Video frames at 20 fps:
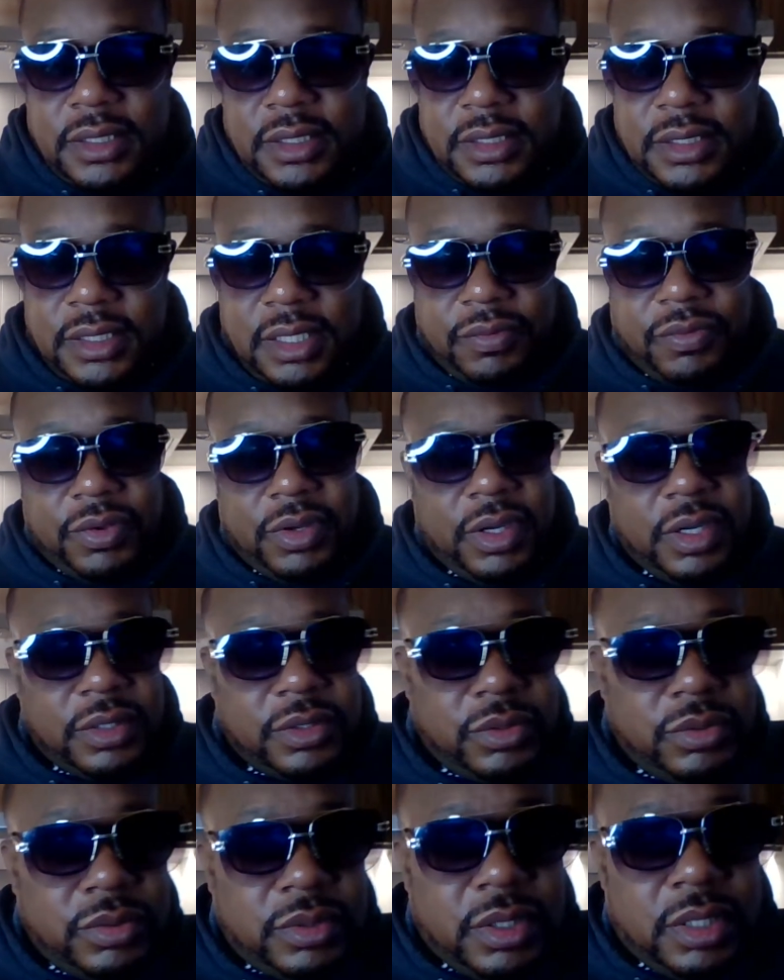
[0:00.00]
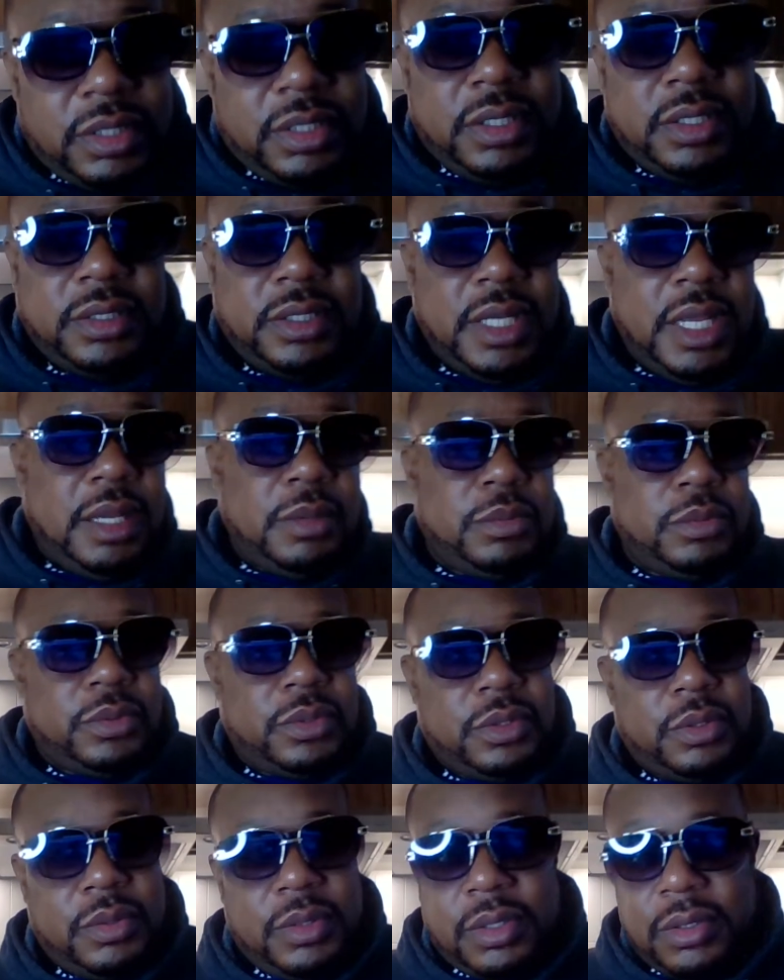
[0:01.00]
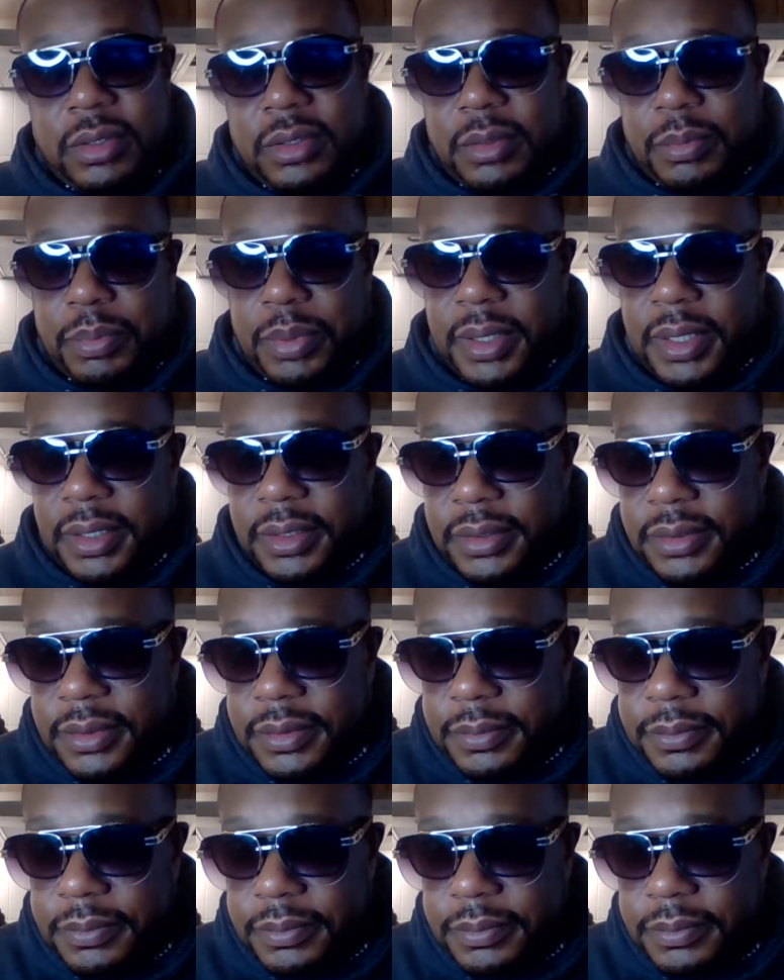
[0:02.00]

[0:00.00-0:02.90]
different hustles under the table. So it all depends.